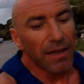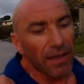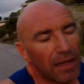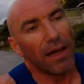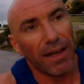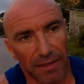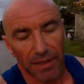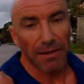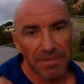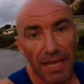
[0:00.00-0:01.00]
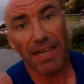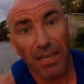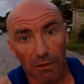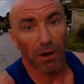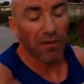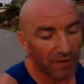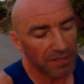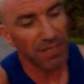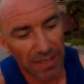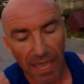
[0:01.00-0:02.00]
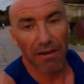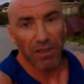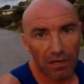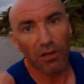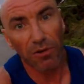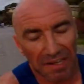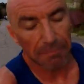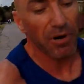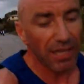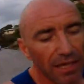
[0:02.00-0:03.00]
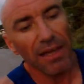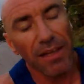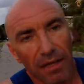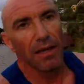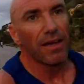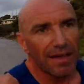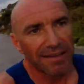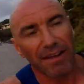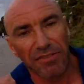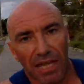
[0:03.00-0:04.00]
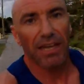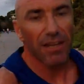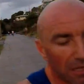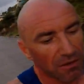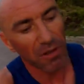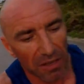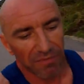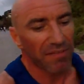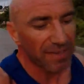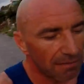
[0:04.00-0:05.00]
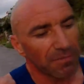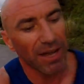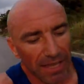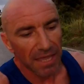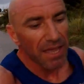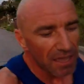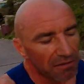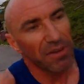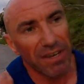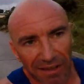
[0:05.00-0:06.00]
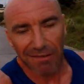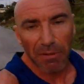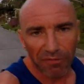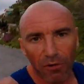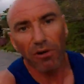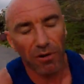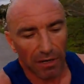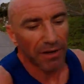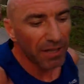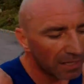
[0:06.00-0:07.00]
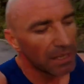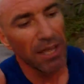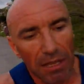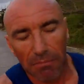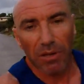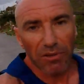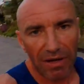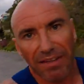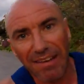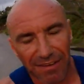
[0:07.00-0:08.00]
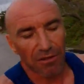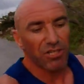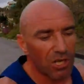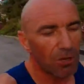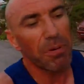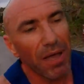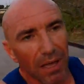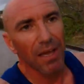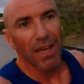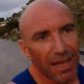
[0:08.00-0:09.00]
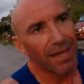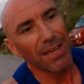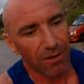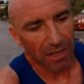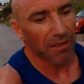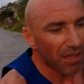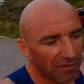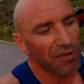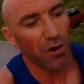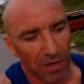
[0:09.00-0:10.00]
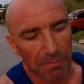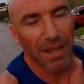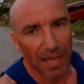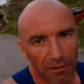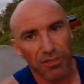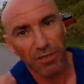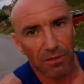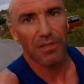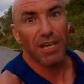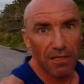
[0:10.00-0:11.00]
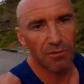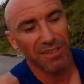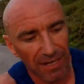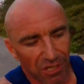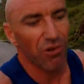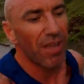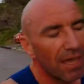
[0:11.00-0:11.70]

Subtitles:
that I'm taking you over to the area called Spring. So I've taken you've seen my videos before on Blue Grenadines YouTube. You'll know that I've already been out to the Turtle Sanctuary.